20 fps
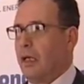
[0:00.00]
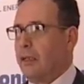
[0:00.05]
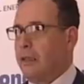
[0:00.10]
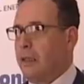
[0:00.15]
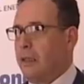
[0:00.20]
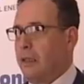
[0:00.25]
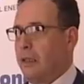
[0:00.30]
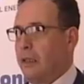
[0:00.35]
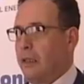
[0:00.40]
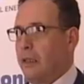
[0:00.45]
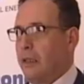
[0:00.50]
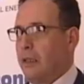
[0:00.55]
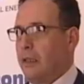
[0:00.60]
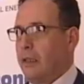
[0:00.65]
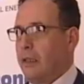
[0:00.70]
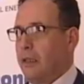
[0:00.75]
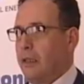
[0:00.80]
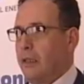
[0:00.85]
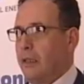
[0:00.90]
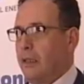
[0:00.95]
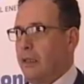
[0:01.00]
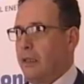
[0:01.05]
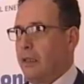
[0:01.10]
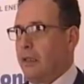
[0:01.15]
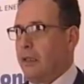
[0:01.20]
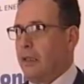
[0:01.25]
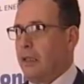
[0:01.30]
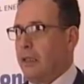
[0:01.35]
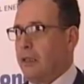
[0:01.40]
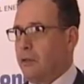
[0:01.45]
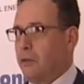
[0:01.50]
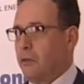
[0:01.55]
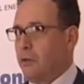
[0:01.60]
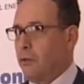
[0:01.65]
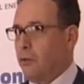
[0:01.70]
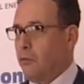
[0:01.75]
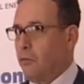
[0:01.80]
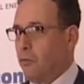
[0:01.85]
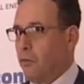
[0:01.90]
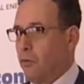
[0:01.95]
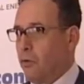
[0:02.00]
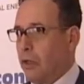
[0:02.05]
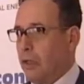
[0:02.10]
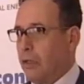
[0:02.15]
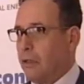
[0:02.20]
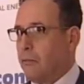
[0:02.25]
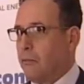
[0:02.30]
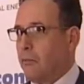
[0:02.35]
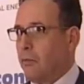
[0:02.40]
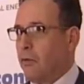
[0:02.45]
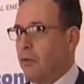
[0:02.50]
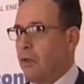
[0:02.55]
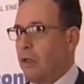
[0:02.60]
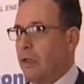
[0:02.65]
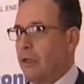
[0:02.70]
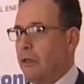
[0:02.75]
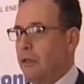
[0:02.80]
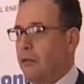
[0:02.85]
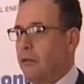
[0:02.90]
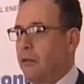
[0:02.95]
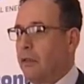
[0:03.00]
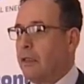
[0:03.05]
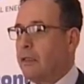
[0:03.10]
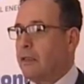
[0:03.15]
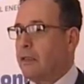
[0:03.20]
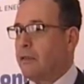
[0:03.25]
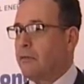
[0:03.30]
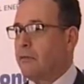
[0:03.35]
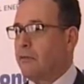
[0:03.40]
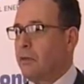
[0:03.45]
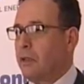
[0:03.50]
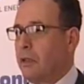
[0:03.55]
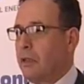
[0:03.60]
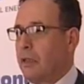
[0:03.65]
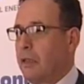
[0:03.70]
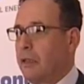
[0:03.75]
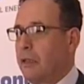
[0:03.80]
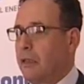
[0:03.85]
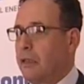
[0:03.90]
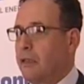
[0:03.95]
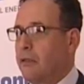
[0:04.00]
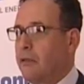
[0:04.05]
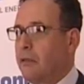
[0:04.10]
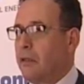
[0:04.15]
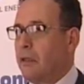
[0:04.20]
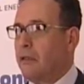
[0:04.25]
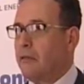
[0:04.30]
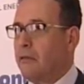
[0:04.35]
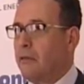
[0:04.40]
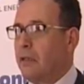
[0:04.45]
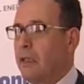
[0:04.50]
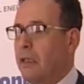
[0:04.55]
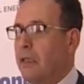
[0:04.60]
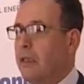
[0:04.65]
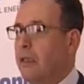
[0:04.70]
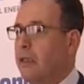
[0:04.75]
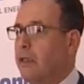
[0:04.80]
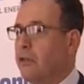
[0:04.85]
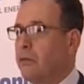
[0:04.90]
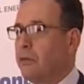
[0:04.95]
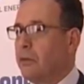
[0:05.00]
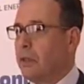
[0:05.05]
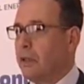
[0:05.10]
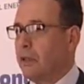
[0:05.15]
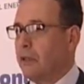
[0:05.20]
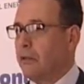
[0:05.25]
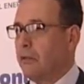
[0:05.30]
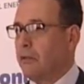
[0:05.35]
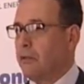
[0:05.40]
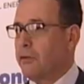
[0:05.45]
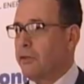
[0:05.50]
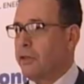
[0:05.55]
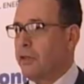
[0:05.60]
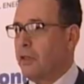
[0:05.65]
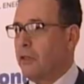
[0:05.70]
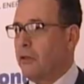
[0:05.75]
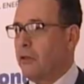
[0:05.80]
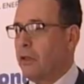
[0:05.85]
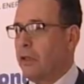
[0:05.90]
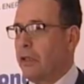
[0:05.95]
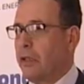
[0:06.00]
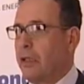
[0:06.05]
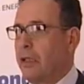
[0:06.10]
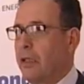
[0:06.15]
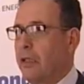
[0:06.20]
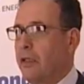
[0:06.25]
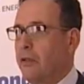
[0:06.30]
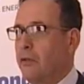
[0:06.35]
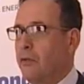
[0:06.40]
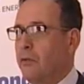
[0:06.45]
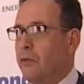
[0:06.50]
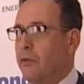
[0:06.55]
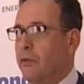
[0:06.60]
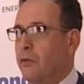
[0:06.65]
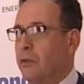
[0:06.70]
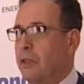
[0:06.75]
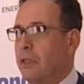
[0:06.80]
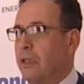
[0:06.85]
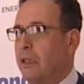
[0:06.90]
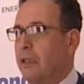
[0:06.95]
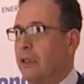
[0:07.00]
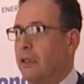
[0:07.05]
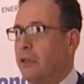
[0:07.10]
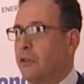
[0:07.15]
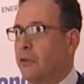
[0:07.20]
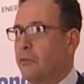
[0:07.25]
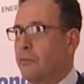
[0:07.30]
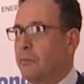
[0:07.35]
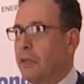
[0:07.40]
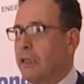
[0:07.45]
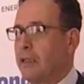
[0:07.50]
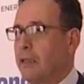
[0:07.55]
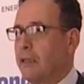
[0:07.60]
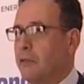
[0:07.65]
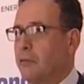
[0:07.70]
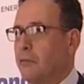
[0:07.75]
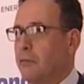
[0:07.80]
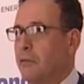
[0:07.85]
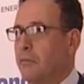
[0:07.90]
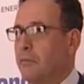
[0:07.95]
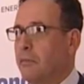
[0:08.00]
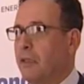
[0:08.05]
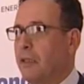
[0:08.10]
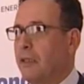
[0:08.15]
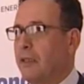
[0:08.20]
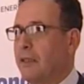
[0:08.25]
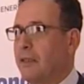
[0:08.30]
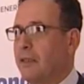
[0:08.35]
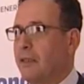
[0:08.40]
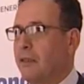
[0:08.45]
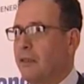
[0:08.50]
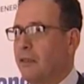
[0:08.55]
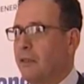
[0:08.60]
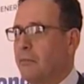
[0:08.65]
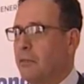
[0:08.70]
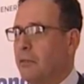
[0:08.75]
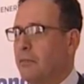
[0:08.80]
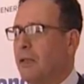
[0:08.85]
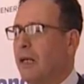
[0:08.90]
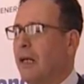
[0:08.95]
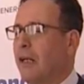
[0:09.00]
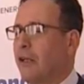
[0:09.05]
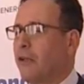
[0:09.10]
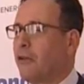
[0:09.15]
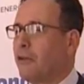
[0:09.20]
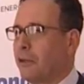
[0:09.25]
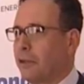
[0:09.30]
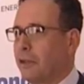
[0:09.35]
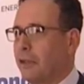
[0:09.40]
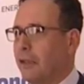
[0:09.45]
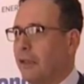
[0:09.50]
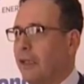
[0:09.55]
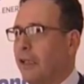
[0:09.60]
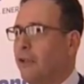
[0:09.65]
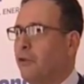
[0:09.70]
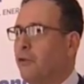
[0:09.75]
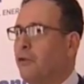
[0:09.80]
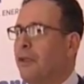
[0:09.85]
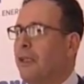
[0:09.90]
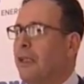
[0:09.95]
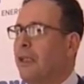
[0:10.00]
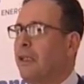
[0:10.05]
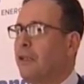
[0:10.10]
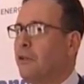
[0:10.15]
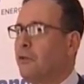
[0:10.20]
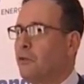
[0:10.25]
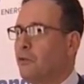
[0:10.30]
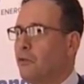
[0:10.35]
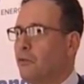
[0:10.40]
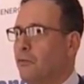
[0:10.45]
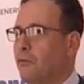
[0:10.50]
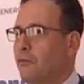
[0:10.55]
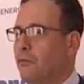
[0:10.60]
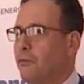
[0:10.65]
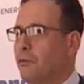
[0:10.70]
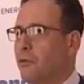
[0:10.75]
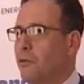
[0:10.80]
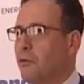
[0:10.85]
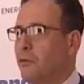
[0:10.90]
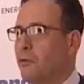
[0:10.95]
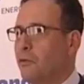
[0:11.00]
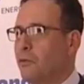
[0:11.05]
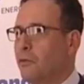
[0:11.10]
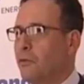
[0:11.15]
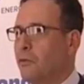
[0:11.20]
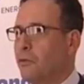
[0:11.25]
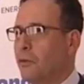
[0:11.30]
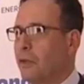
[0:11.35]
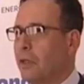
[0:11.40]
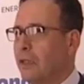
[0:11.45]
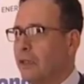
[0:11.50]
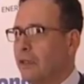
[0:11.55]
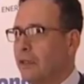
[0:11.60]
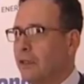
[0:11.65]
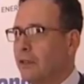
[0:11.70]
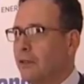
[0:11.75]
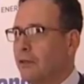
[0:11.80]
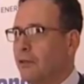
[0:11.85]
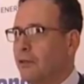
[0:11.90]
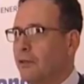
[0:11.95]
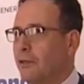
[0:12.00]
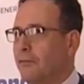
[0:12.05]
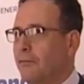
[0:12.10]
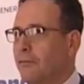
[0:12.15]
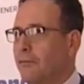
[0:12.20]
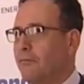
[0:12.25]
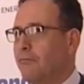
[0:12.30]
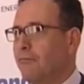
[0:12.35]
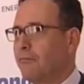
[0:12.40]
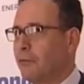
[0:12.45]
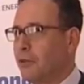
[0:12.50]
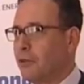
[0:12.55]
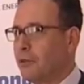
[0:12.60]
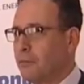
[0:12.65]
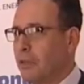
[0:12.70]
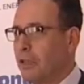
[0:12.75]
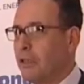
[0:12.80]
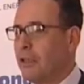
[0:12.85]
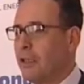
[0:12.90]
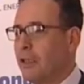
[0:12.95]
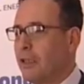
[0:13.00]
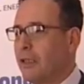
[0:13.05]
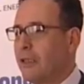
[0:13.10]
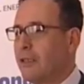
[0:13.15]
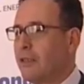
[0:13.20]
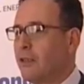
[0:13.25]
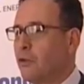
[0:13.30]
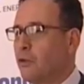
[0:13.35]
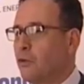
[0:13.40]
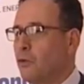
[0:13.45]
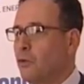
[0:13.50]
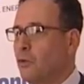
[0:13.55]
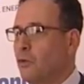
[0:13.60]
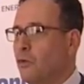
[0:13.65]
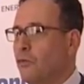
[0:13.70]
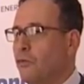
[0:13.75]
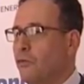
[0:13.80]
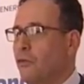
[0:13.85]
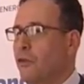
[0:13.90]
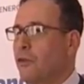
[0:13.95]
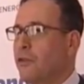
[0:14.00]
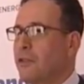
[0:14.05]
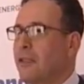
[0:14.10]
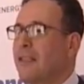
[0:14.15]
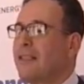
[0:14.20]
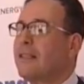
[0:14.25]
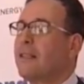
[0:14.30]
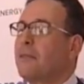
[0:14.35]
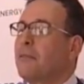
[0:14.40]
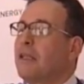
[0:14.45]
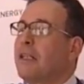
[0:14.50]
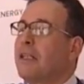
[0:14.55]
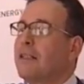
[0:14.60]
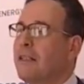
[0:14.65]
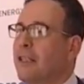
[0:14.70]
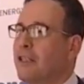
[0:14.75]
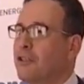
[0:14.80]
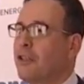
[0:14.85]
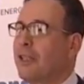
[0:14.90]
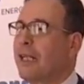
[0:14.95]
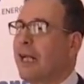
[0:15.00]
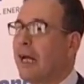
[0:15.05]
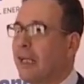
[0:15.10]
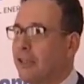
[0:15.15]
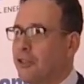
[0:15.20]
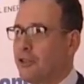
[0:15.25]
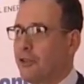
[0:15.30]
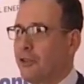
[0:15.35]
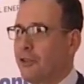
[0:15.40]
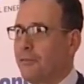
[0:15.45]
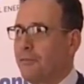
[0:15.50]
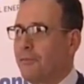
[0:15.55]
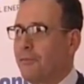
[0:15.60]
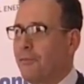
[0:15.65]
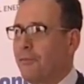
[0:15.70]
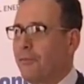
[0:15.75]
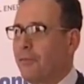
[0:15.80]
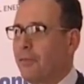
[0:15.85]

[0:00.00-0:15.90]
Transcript: I think uh, it has to go more and more, and the reason for that, as you know, any new technology or any new, thing that you present to people is, you know, people are reluctant, and you need to to to gather the, the specialist to for sensibilization action.